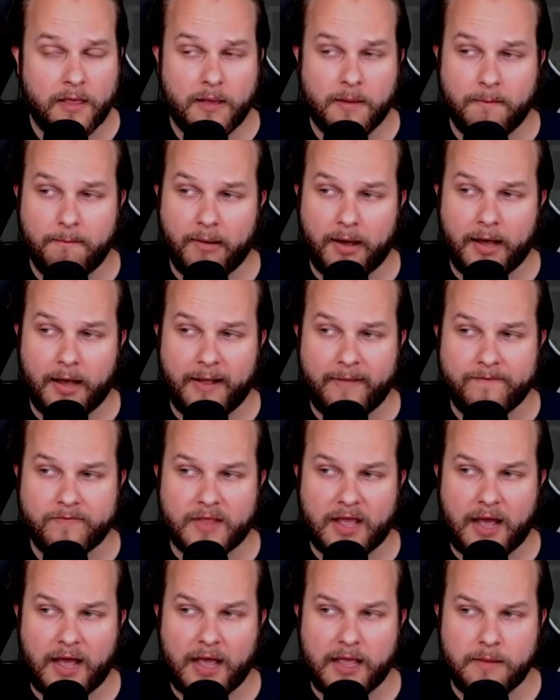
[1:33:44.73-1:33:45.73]
but
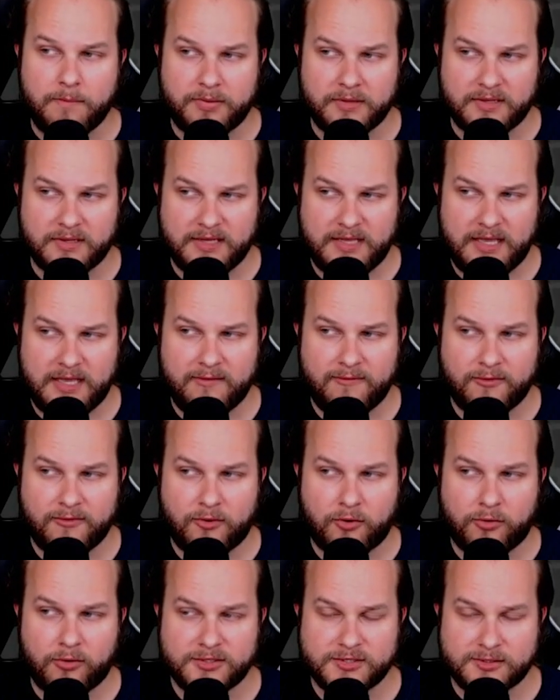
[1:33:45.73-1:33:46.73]
I believe
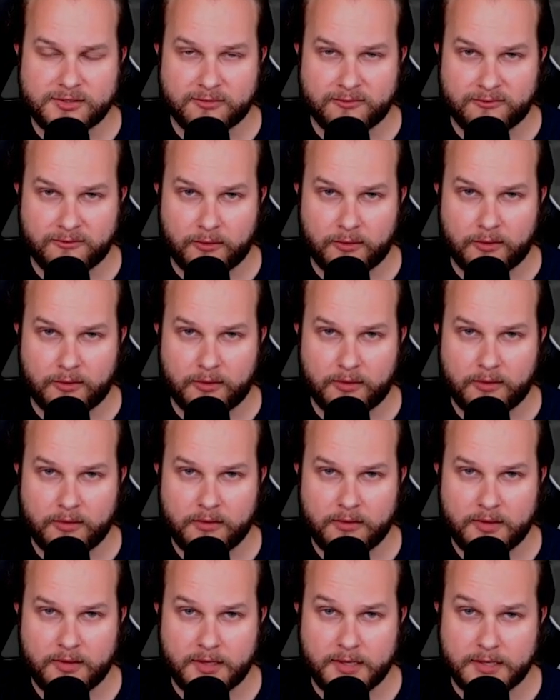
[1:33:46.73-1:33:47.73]
Christopher
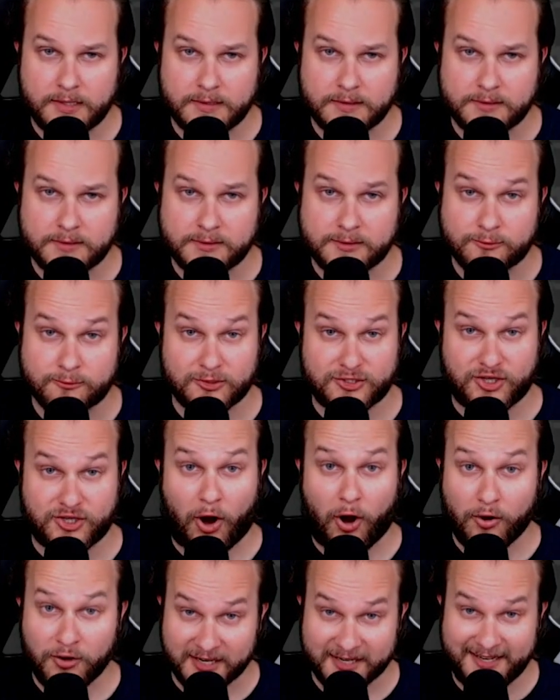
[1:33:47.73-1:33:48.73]
is
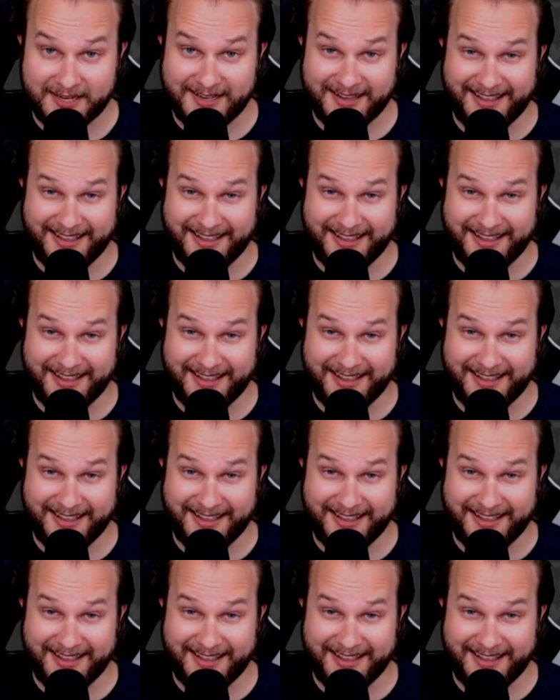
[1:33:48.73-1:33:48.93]
retarded.